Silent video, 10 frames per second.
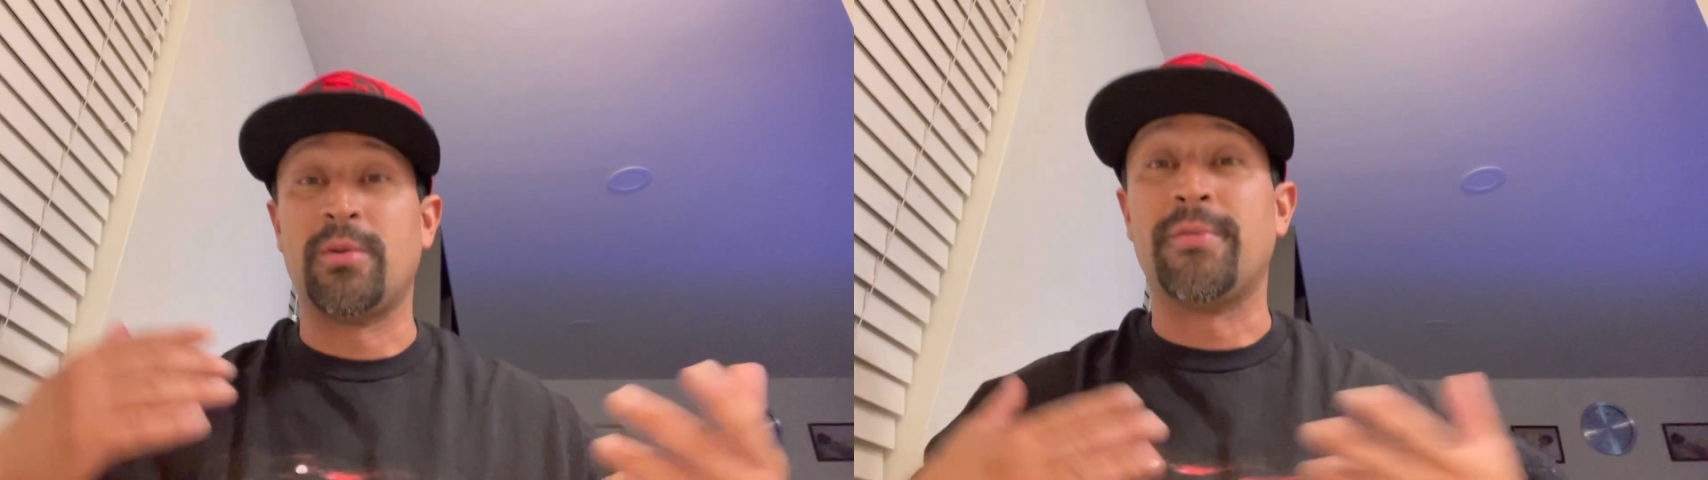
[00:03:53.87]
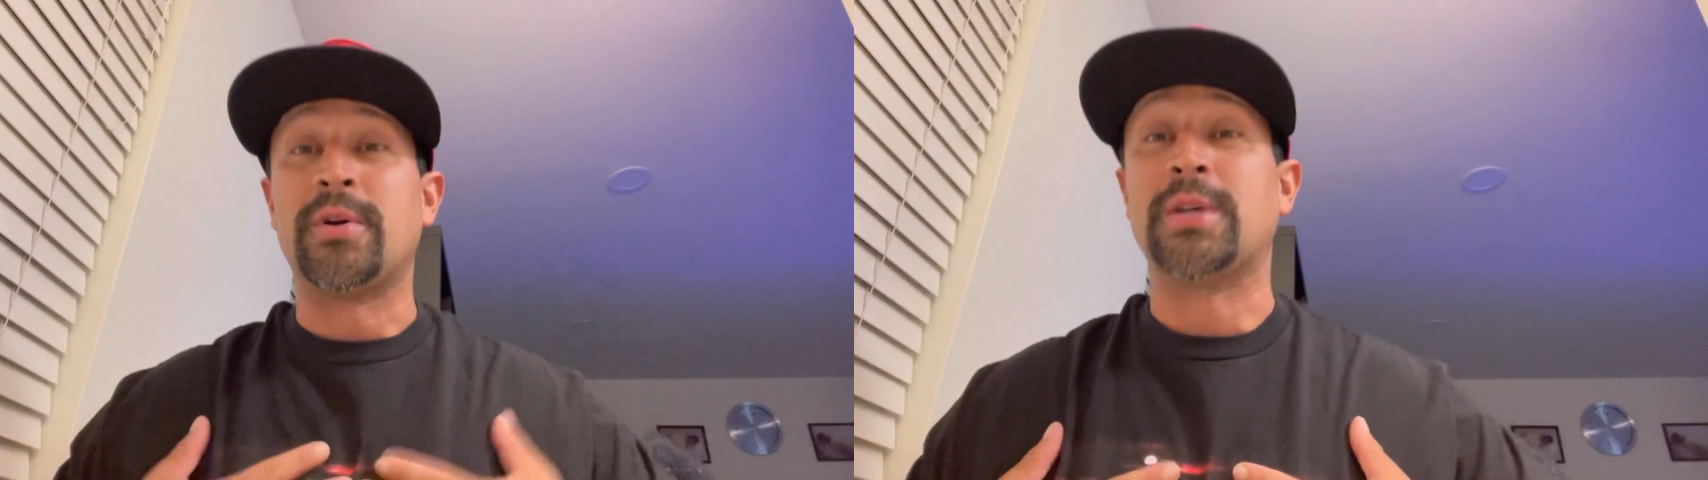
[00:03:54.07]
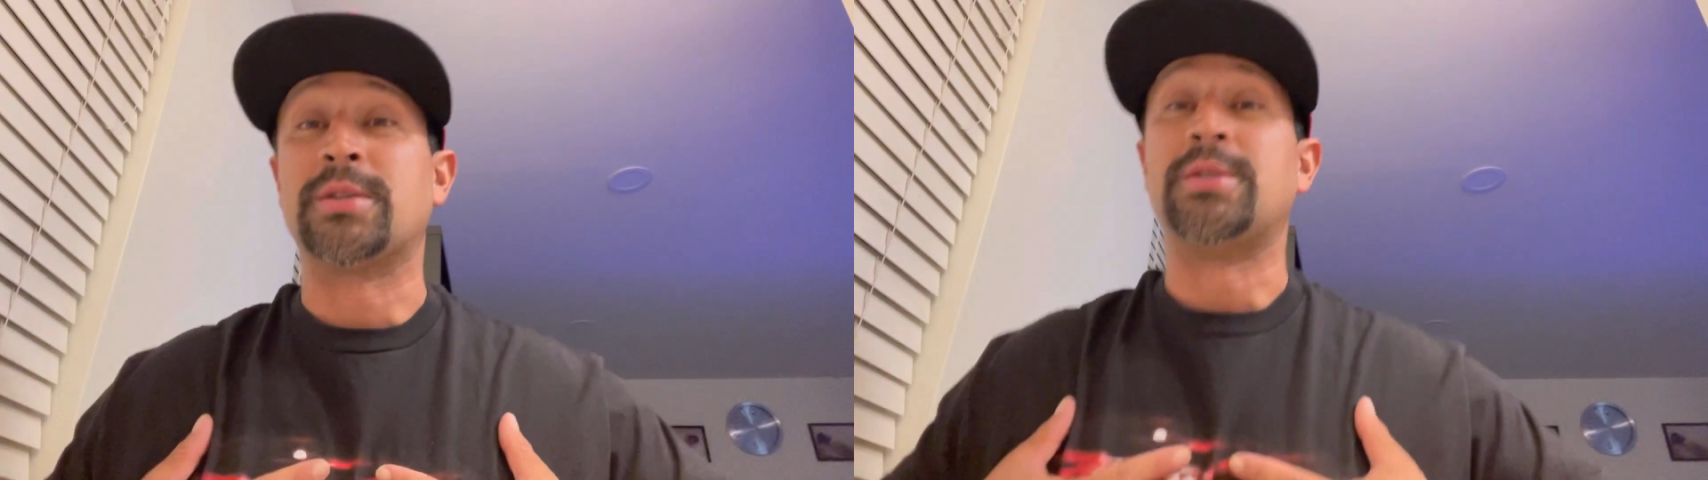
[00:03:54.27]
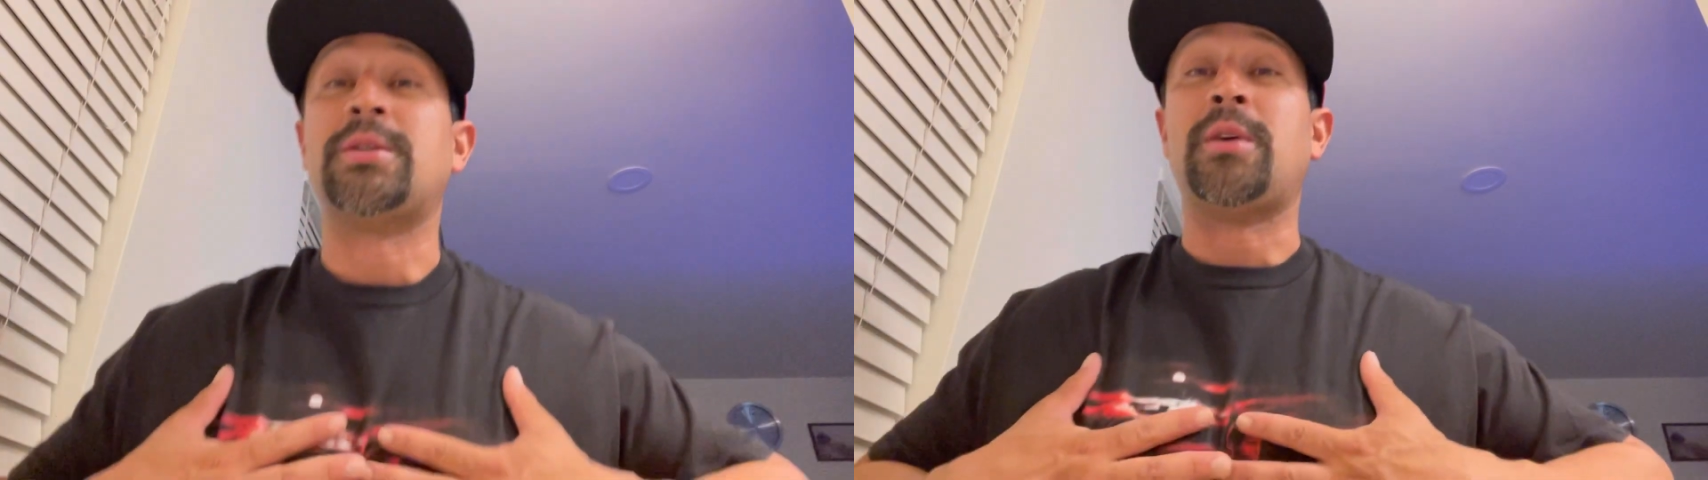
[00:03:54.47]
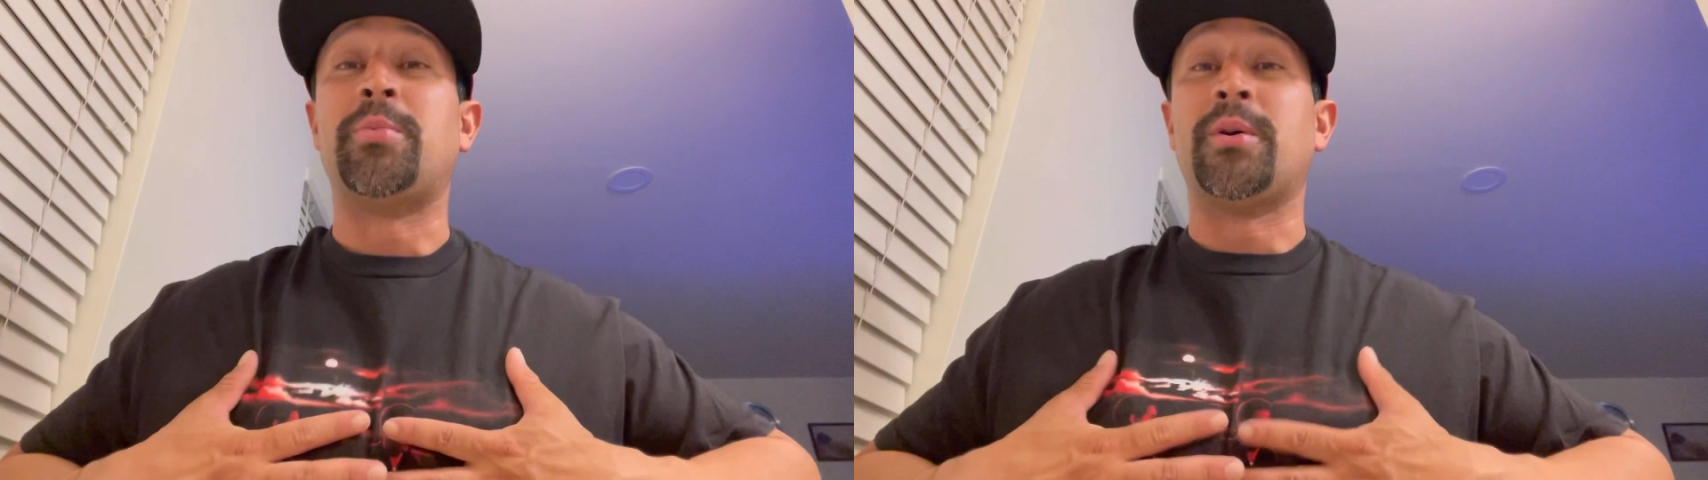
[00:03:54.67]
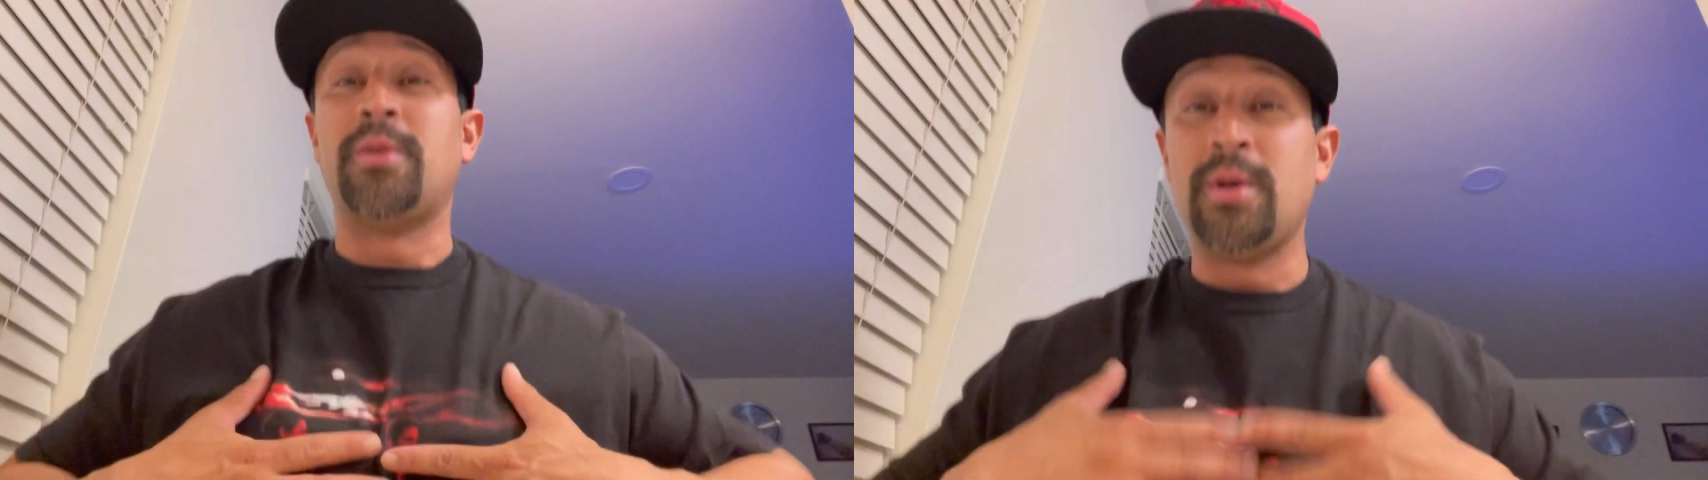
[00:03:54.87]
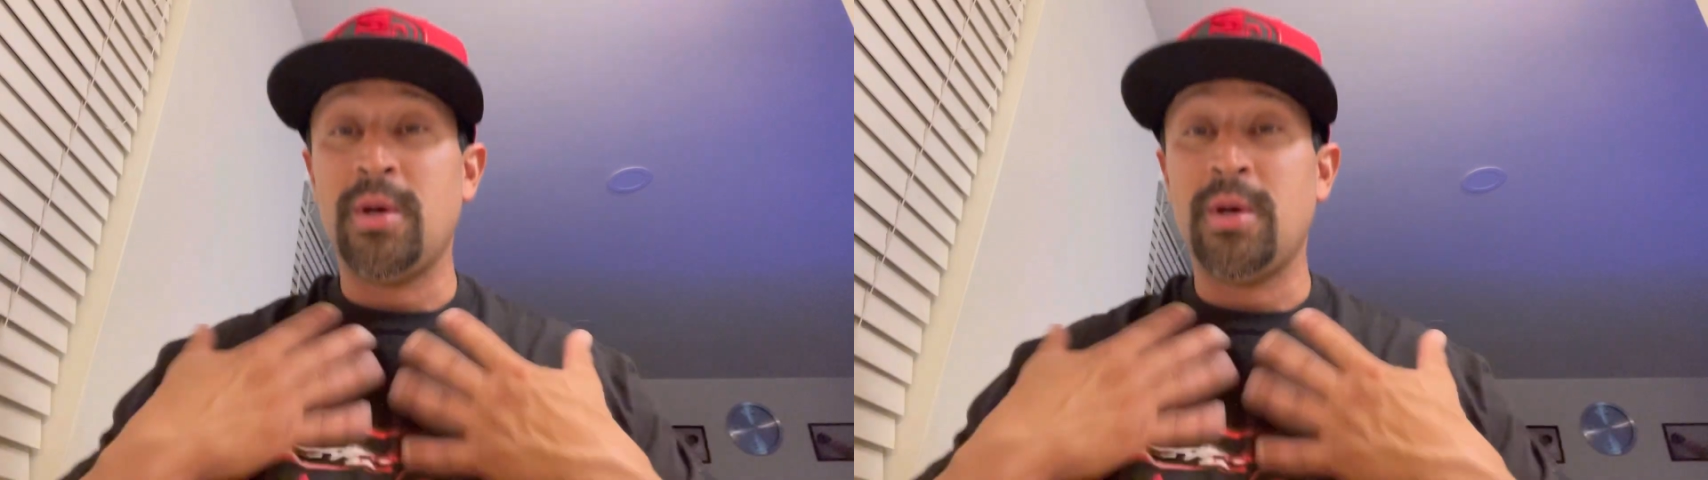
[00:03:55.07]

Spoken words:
know if you guys can see, but